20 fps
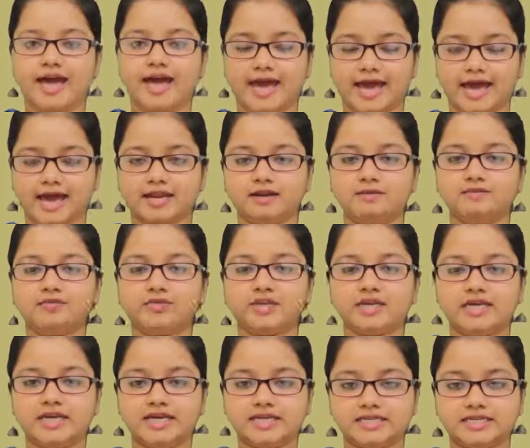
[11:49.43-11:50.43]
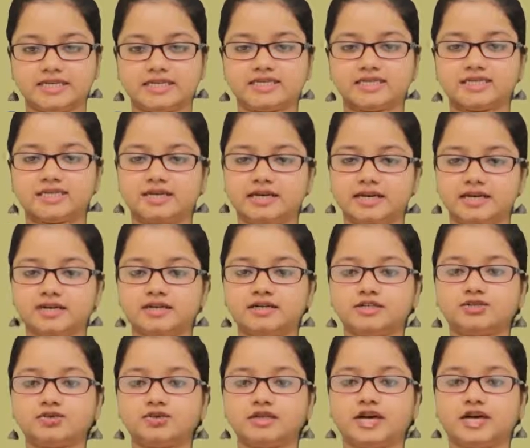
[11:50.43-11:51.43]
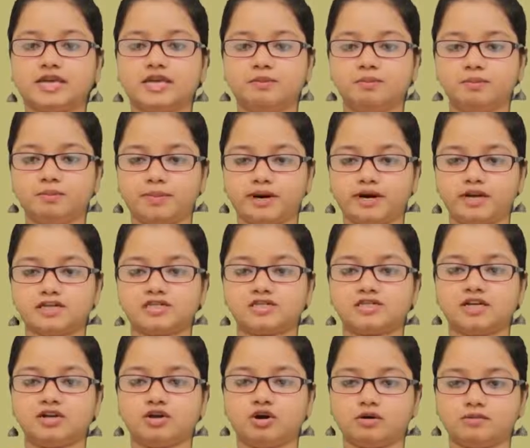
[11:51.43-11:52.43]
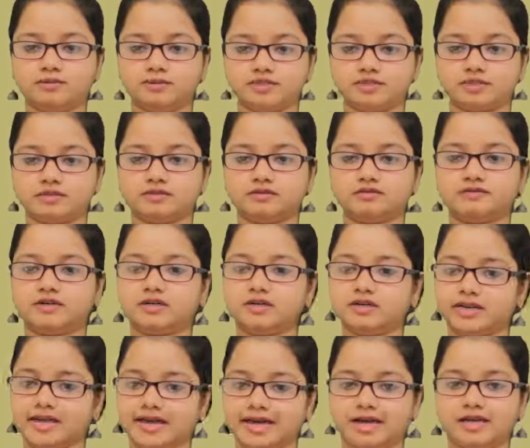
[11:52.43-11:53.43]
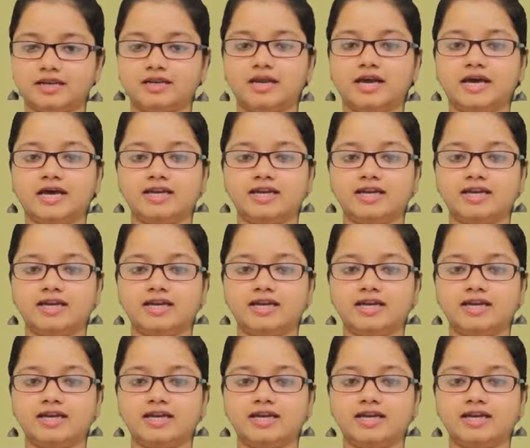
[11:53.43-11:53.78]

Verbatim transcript: and it is clear to the impartial observer that